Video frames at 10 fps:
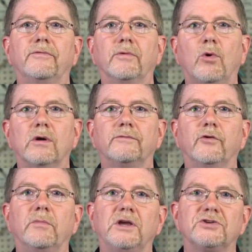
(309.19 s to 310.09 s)
for more
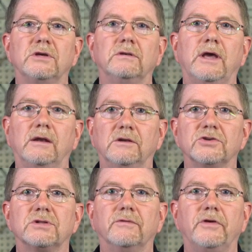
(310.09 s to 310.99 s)
information and
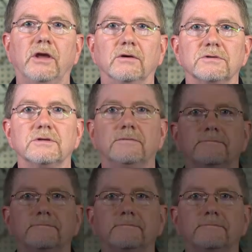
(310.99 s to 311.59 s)
additional videos.